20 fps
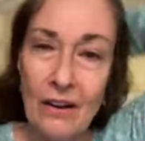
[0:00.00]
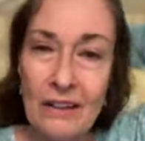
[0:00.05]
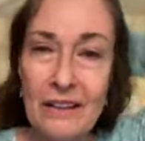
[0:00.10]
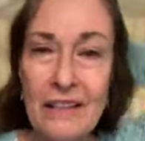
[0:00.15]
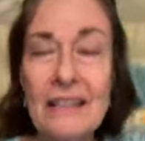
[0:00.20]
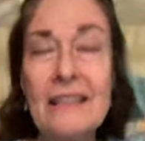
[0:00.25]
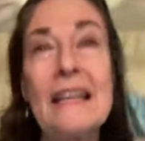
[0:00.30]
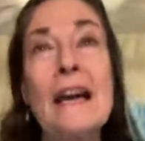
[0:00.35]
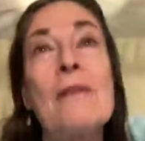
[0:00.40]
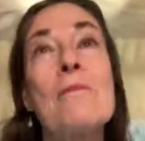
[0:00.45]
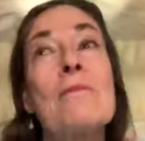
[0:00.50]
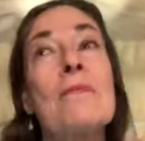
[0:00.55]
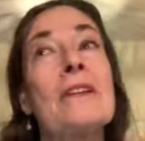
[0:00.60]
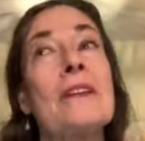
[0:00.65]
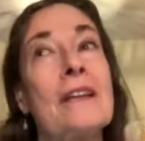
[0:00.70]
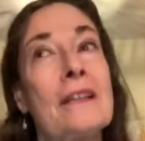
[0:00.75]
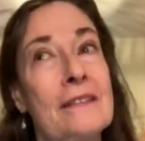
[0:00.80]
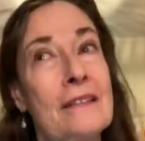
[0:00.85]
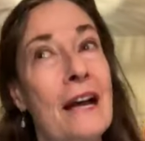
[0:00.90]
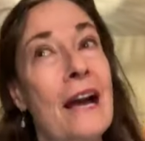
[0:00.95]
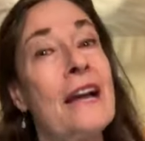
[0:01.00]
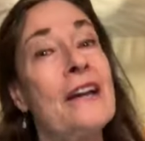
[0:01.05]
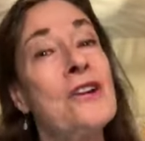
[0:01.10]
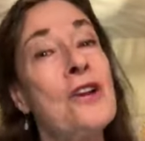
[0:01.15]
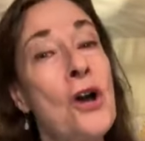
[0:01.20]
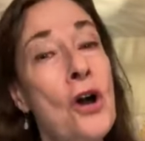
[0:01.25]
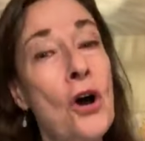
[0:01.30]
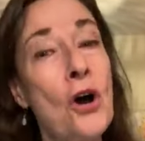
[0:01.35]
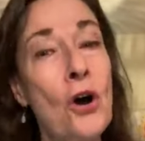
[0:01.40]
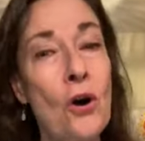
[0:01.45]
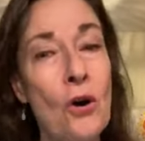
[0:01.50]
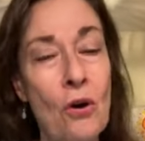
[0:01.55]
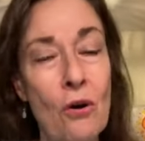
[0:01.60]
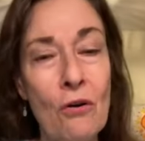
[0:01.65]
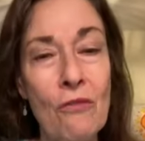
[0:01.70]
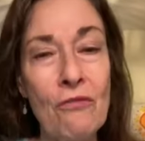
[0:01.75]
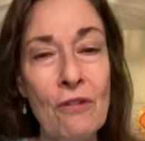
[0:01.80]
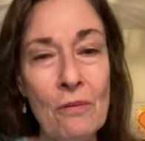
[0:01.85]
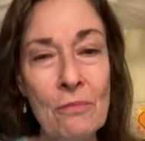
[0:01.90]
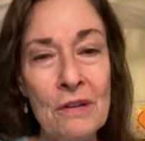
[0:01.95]
I think that because I
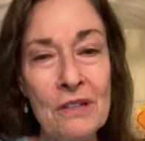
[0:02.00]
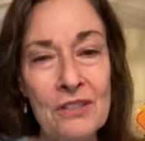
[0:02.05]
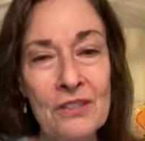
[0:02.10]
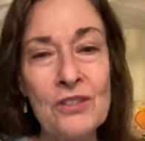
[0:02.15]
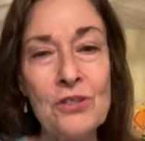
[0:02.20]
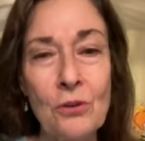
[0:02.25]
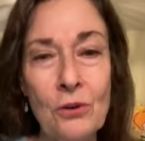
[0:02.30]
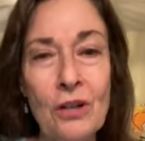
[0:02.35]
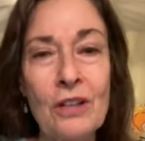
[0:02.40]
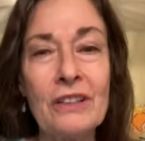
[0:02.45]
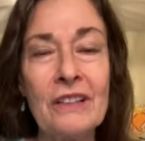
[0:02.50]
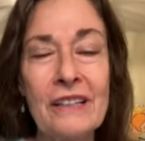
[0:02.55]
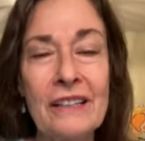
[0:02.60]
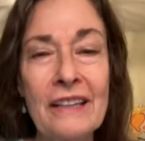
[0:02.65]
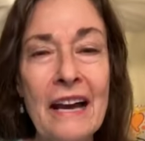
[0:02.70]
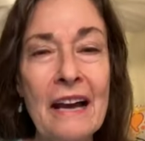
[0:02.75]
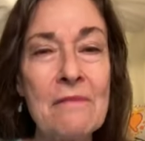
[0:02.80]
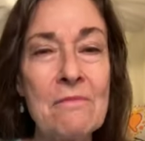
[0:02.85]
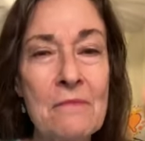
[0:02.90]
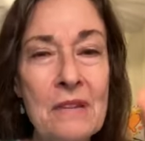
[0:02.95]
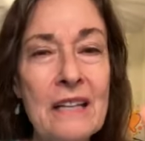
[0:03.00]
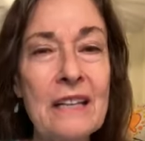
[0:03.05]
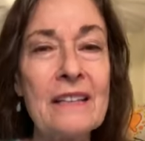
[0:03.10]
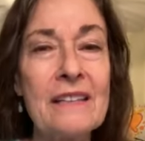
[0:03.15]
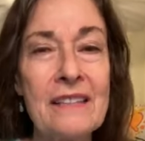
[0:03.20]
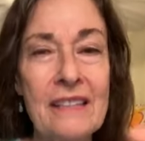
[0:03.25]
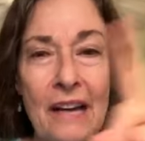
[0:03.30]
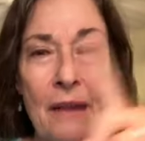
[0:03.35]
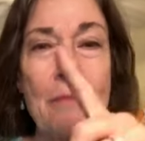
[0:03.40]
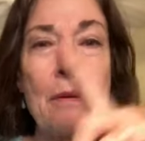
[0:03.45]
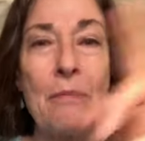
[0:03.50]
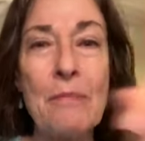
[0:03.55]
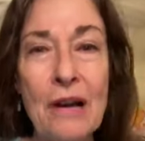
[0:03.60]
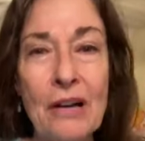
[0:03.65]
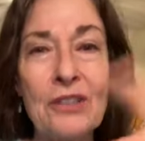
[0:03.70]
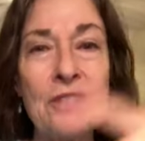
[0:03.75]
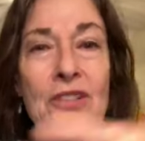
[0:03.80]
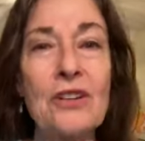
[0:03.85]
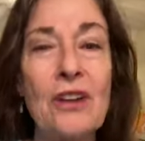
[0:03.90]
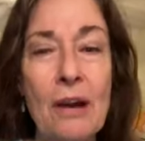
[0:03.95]
know from historically, that means that I'm
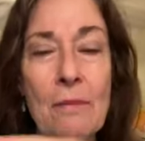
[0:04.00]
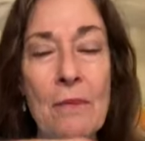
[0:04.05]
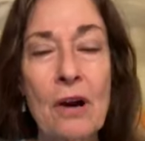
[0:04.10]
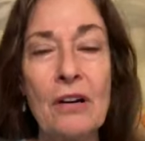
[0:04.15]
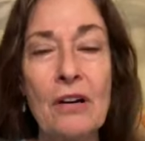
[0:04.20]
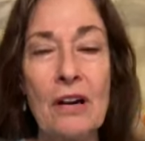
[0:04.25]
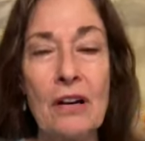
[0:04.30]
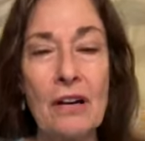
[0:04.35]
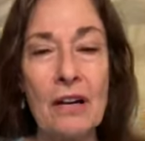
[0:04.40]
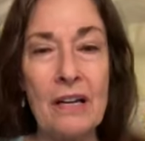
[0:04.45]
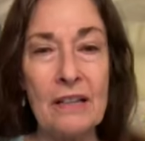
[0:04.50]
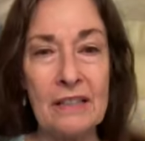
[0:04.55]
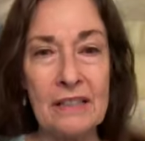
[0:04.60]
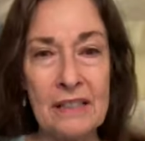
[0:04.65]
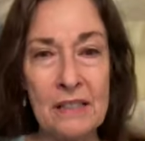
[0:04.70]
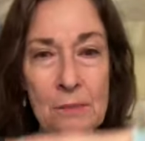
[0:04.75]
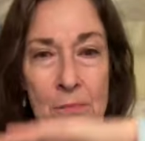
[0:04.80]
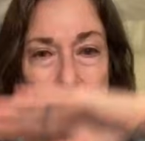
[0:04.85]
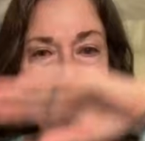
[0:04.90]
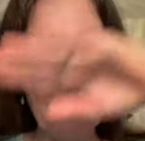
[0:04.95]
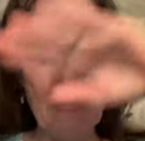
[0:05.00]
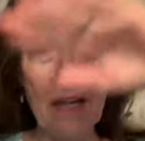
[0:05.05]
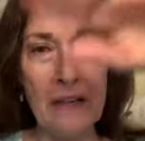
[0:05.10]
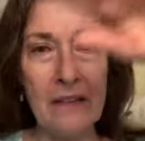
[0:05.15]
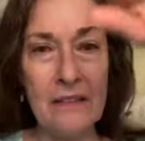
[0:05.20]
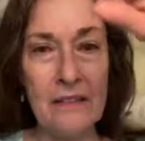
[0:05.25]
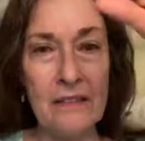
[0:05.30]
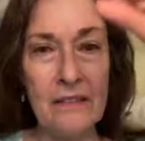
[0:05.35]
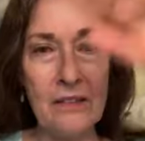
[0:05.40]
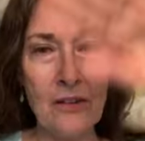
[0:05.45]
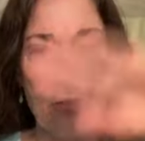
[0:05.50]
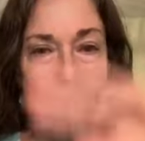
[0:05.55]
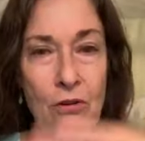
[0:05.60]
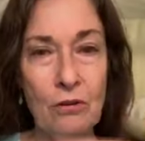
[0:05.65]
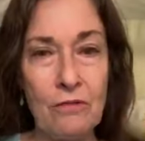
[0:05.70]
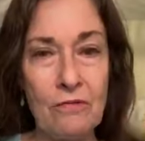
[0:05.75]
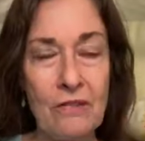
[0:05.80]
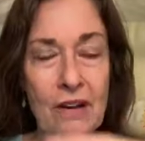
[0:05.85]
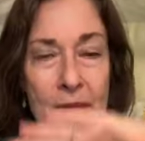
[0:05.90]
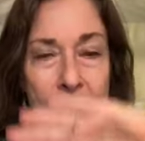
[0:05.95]
about, I'm on a expand curve.